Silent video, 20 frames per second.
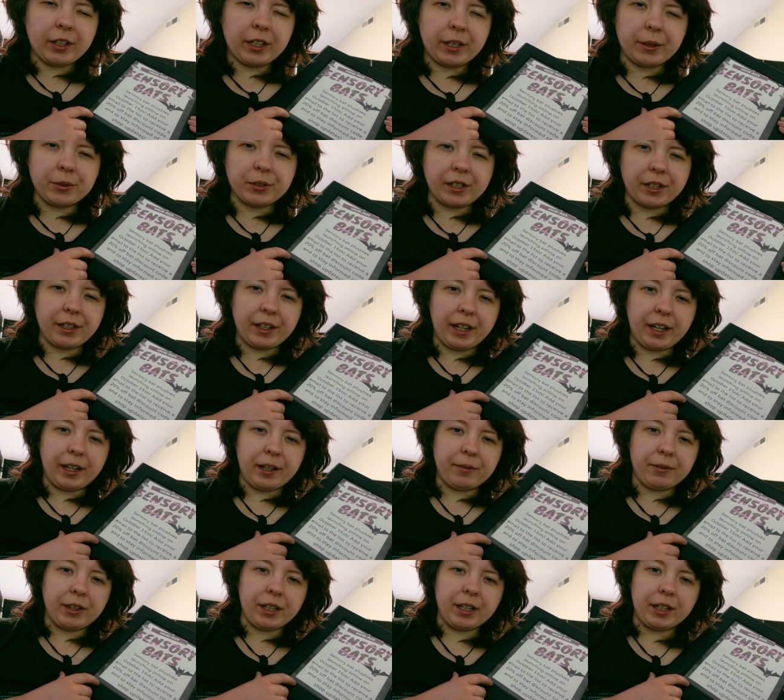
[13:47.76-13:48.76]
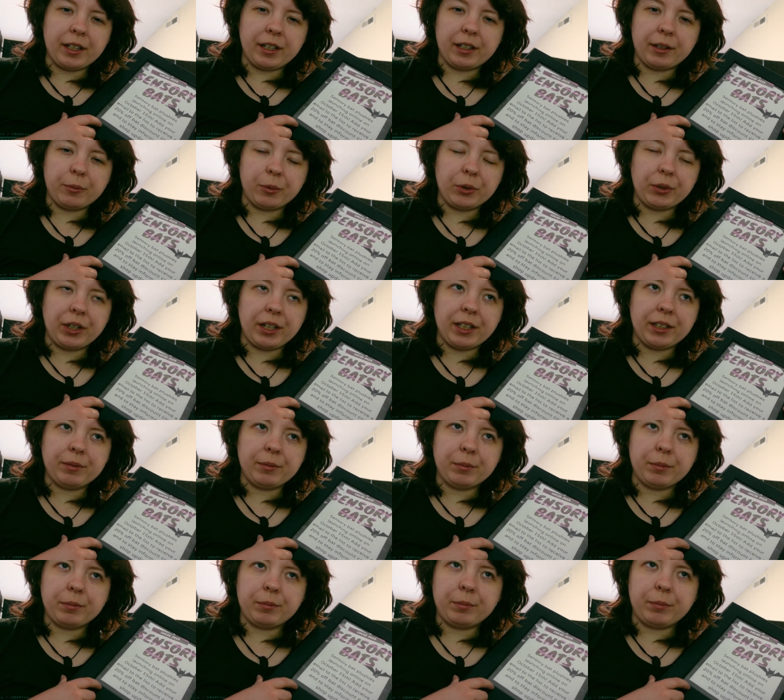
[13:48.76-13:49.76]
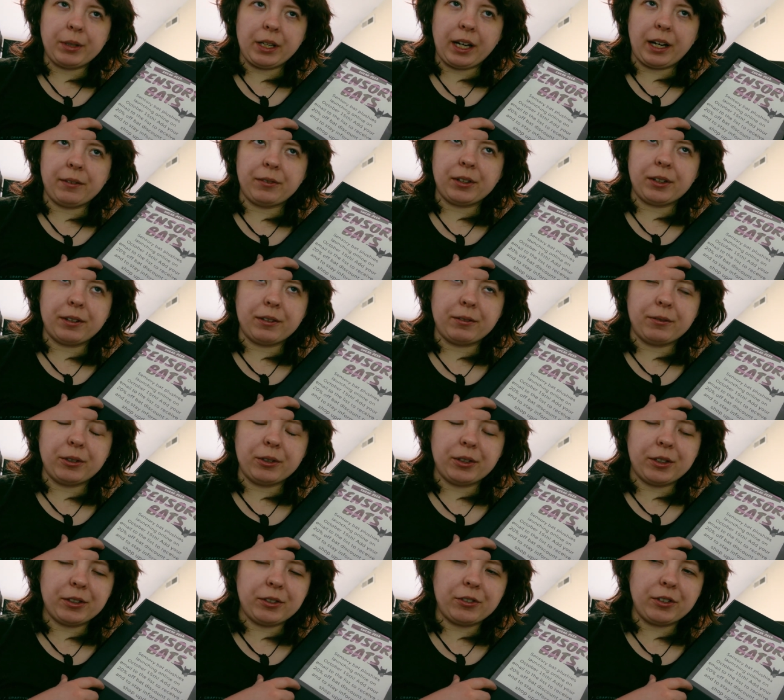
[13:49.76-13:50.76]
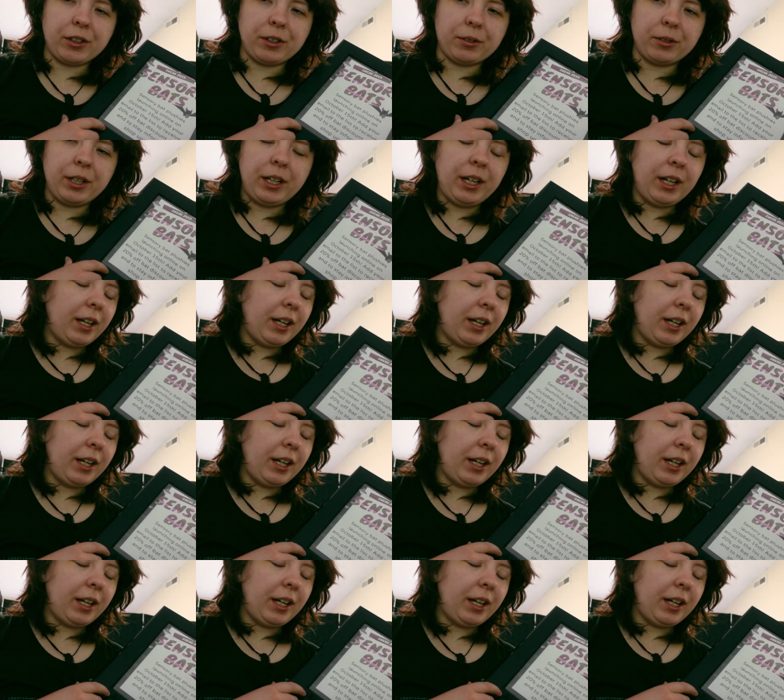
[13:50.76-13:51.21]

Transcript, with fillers: that I was gonna have that I will not be having for this show.